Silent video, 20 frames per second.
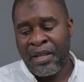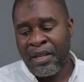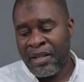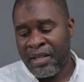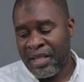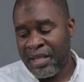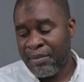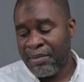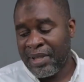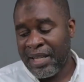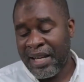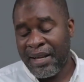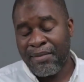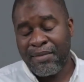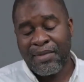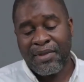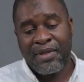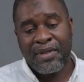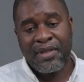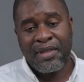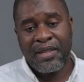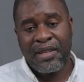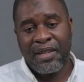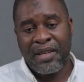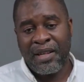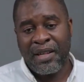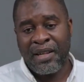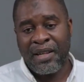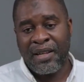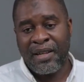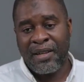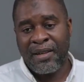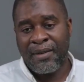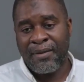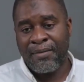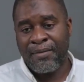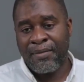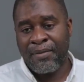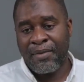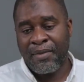Sometimes
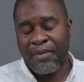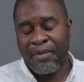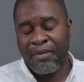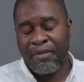a